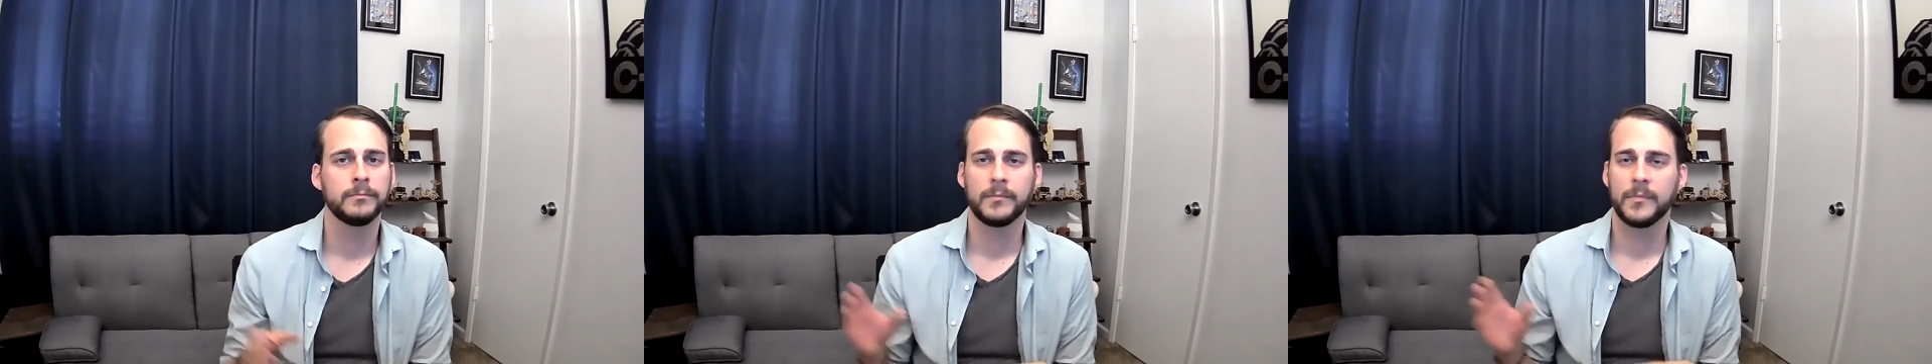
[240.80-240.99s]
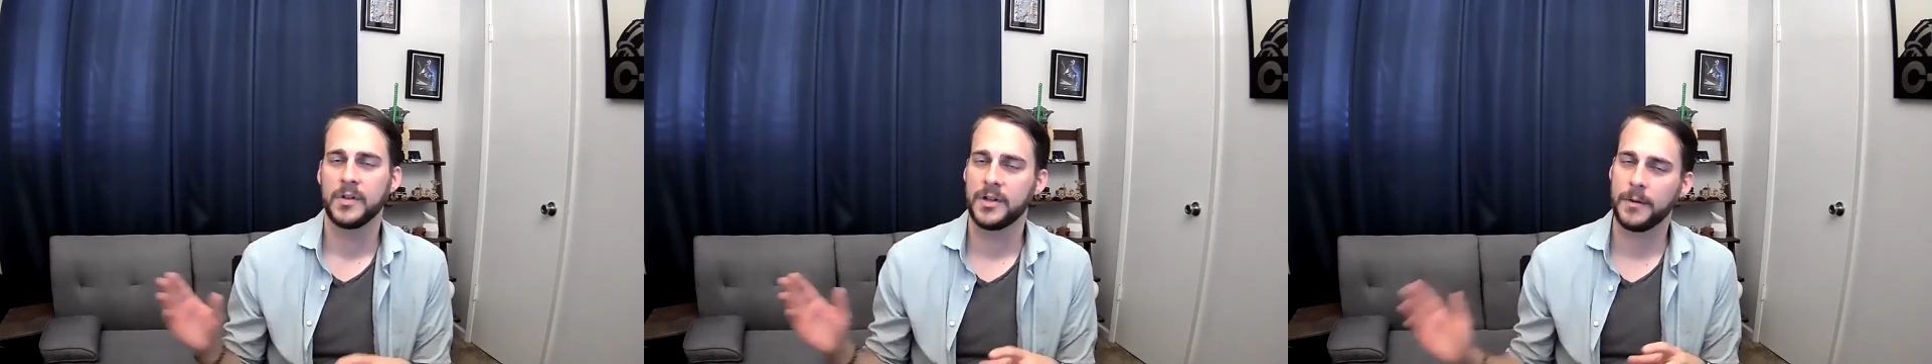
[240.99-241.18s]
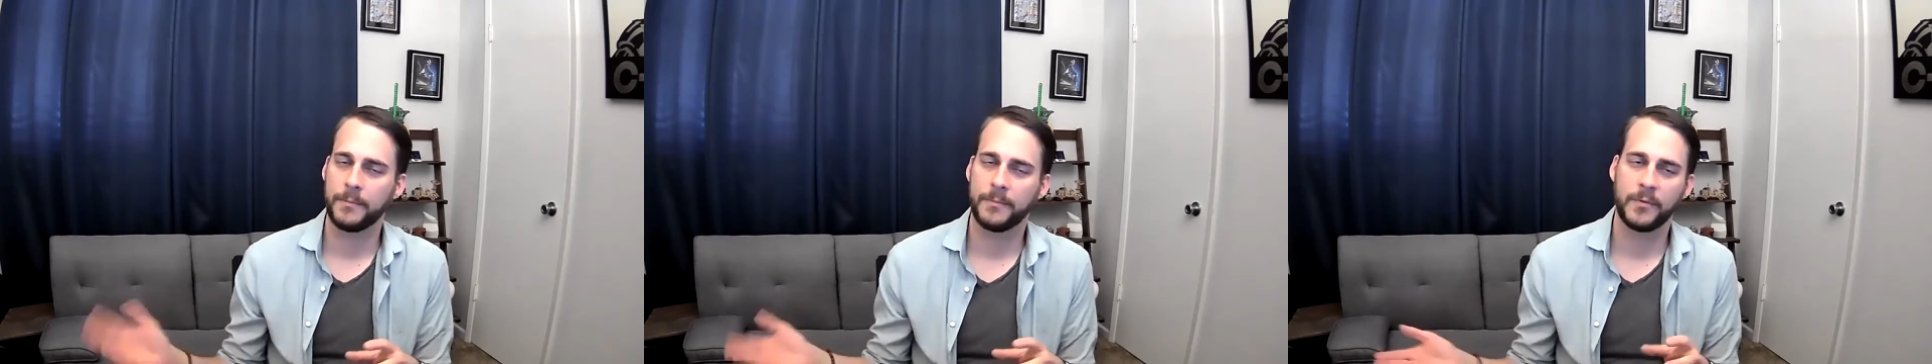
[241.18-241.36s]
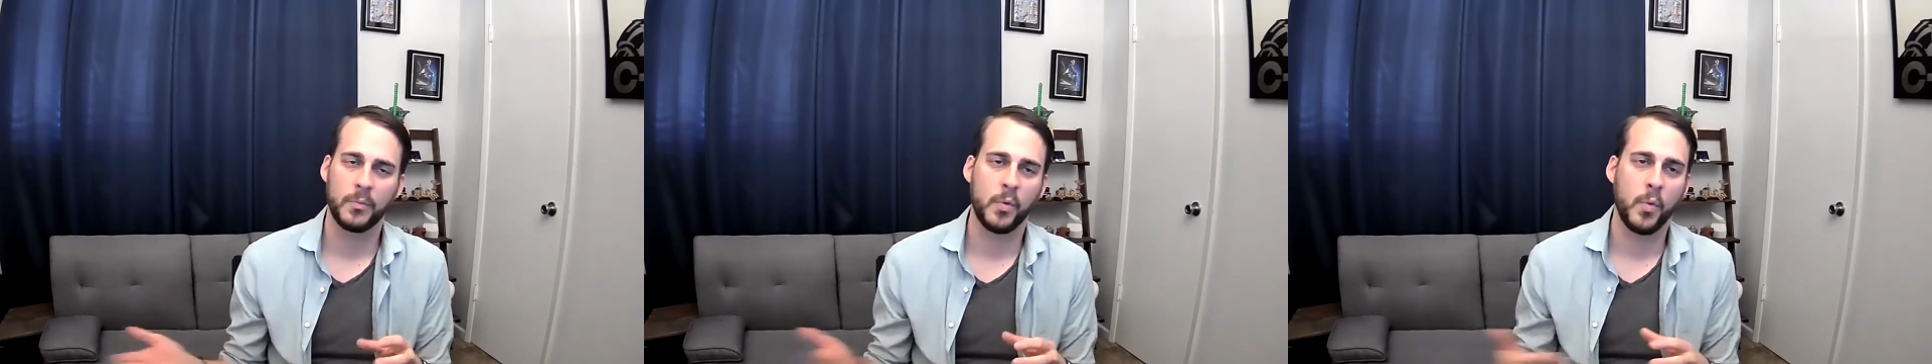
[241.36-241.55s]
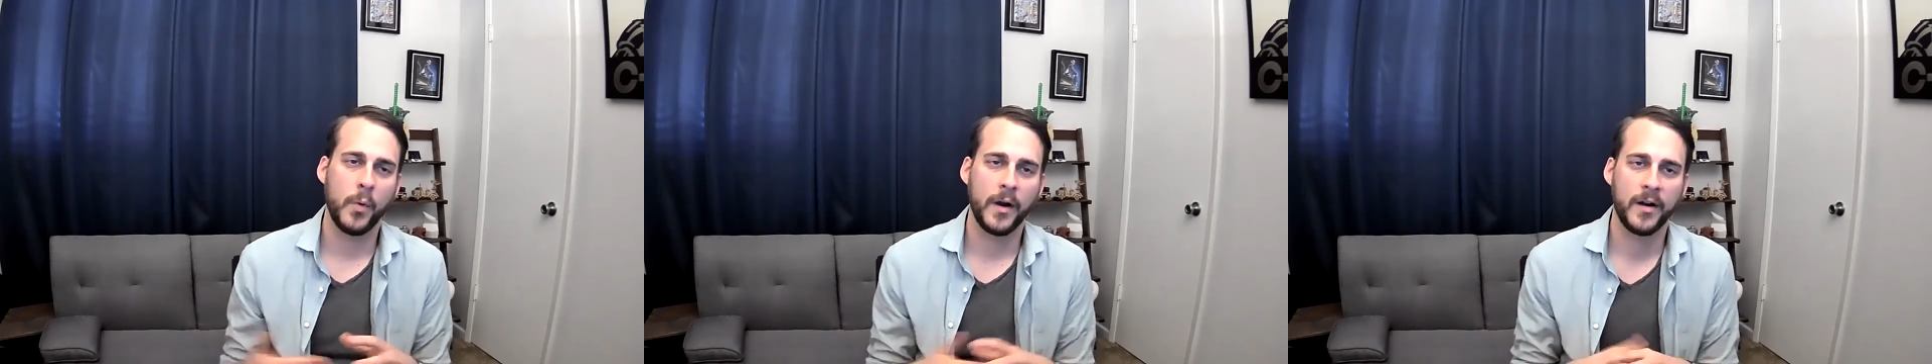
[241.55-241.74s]
ship
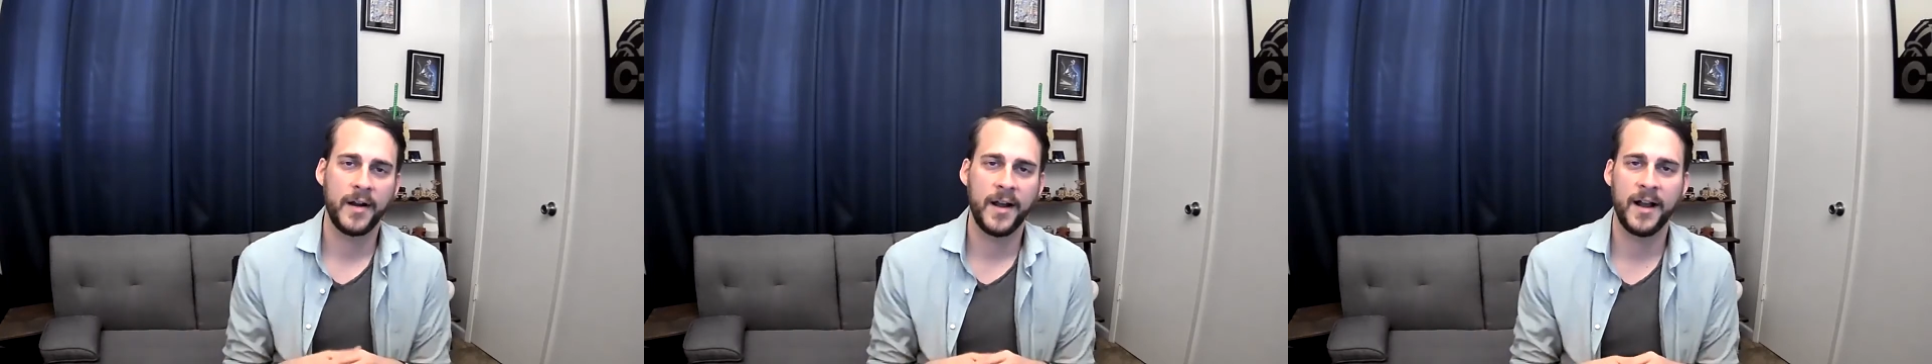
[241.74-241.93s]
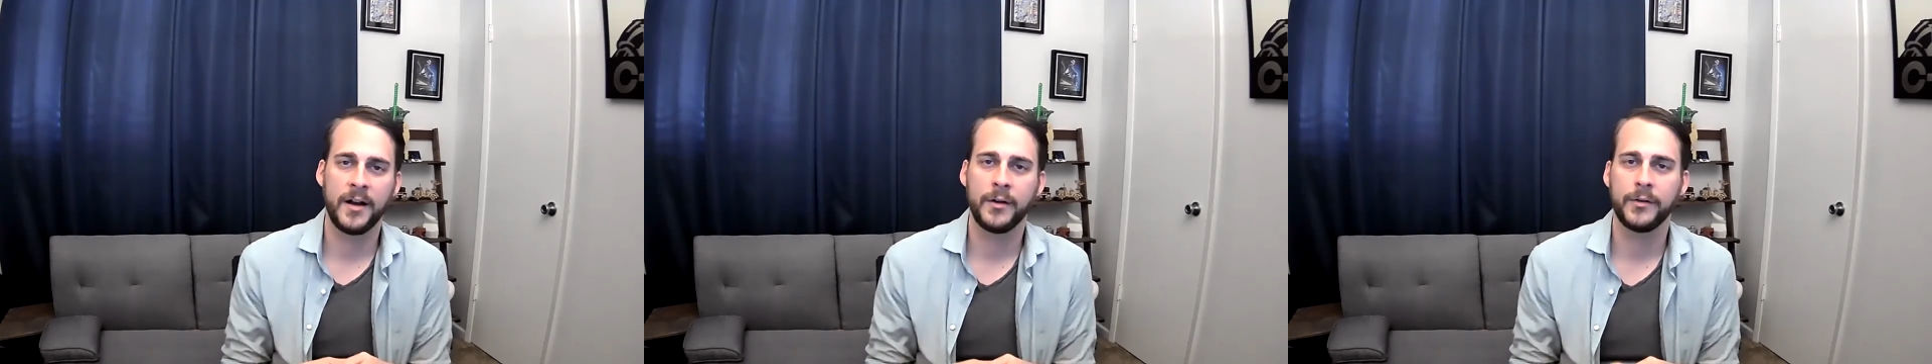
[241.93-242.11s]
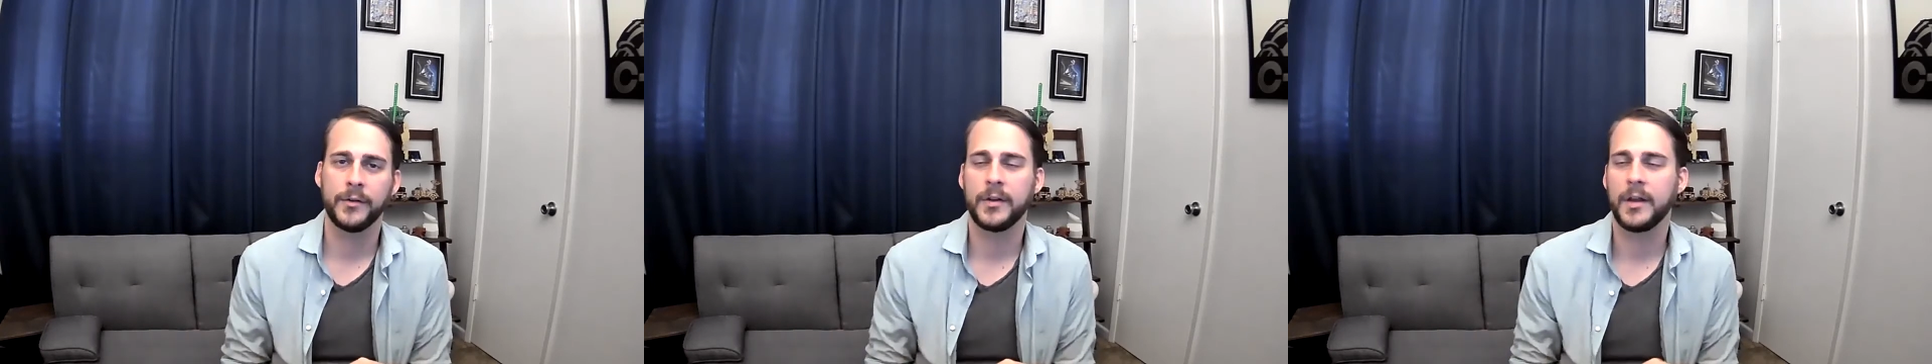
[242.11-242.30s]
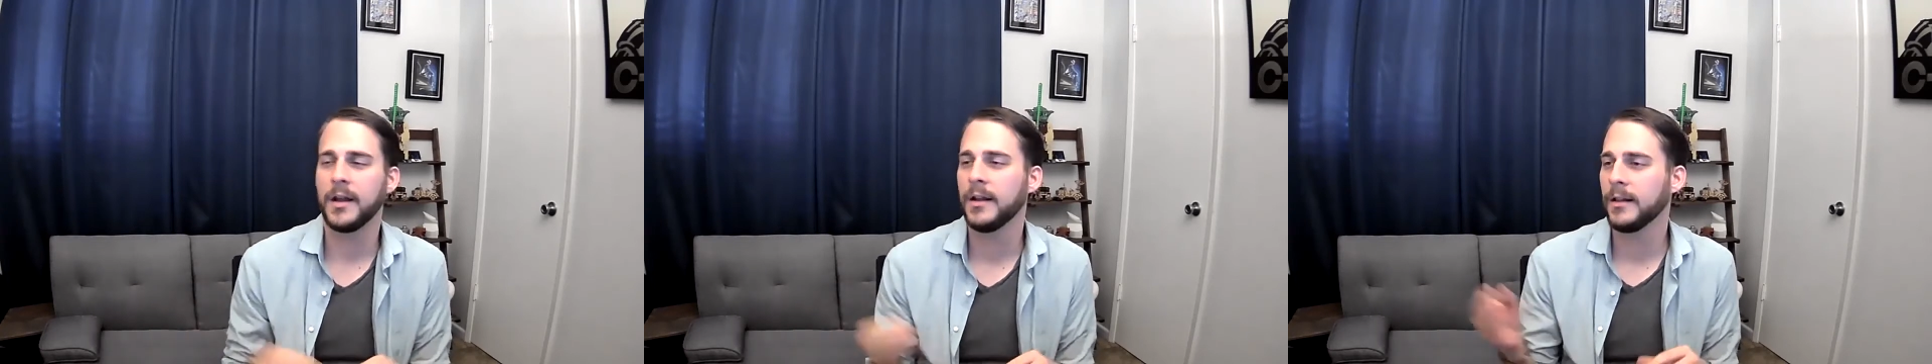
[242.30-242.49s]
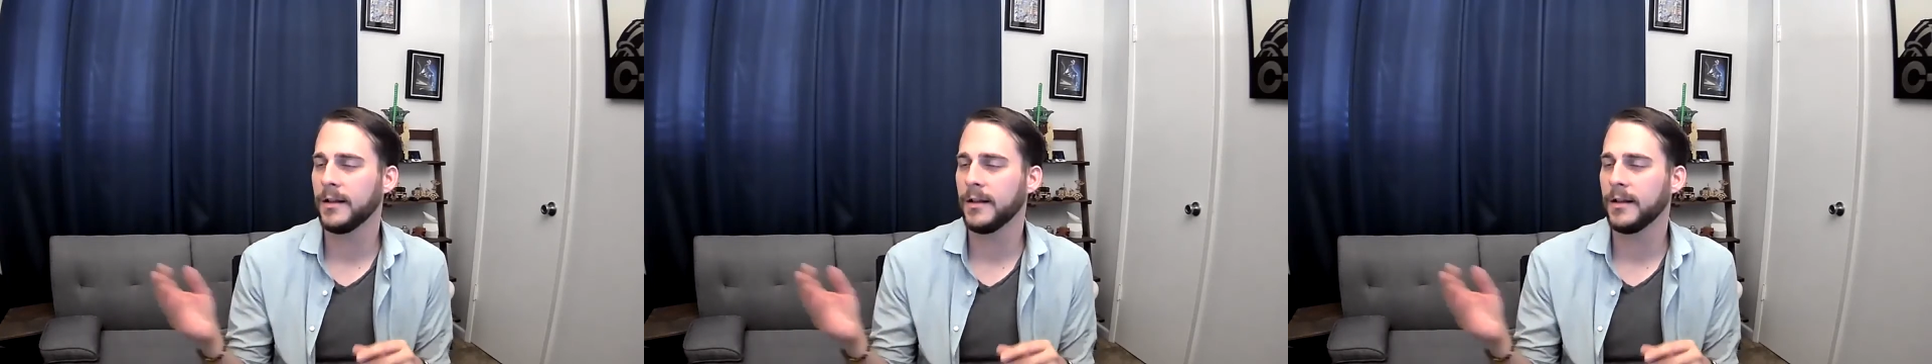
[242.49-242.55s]
from a warehouse,